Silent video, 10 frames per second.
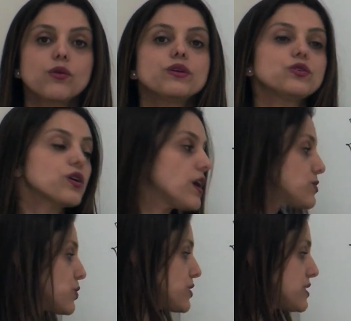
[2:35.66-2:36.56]
with your
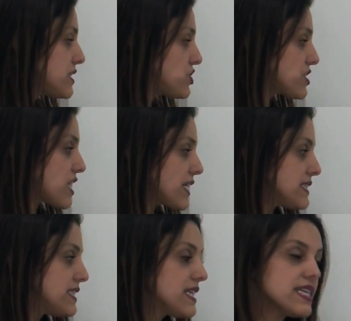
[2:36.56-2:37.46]
gums. So you see just
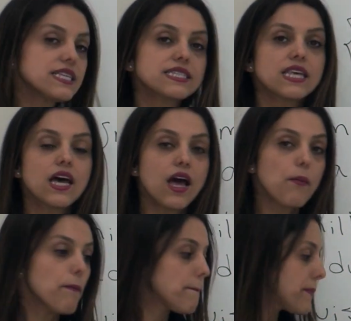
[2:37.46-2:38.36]
like this
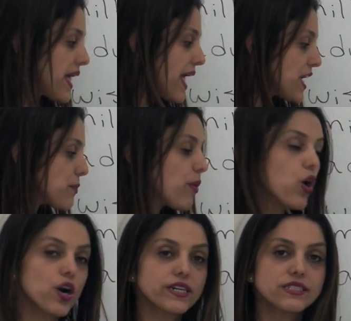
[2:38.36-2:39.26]
pink
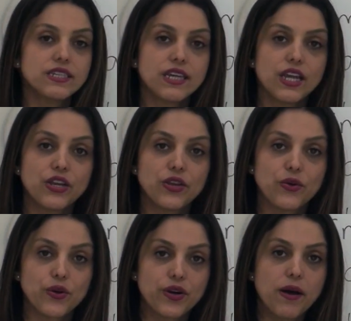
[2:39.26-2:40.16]
part in
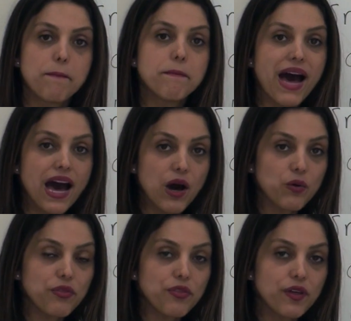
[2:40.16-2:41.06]
your
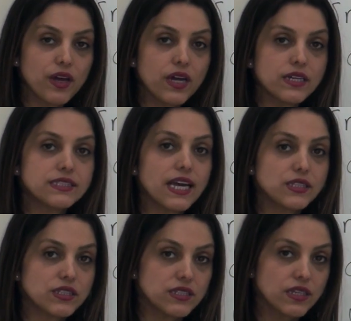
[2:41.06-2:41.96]
mouth
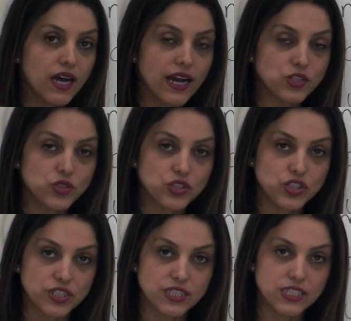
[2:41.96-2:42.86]
that actually
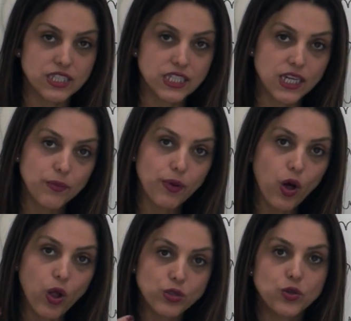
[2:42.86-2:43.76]
just keep
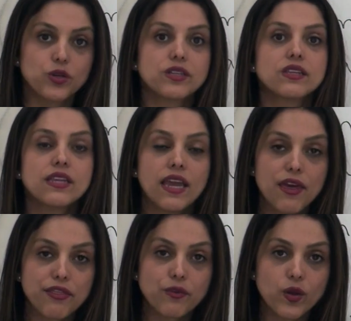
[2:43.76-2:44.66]
all your
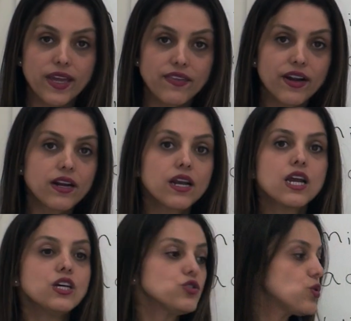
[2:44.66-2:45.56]
teeth together.
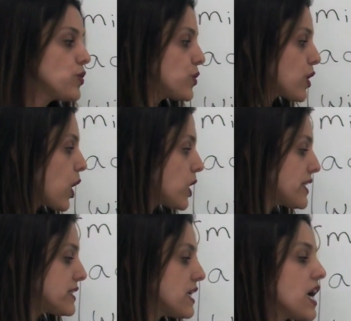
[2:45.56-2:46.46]
So you call
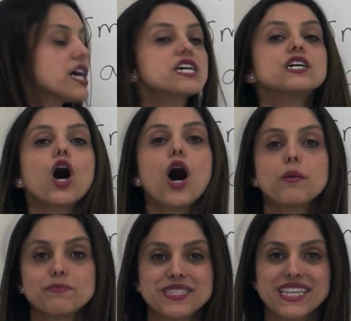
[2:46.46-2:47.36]
it
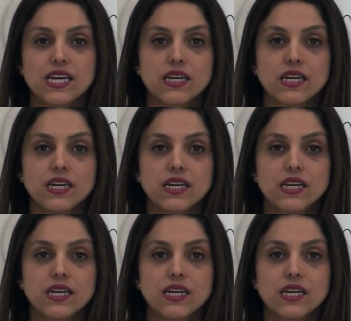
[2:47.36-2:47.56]
gums.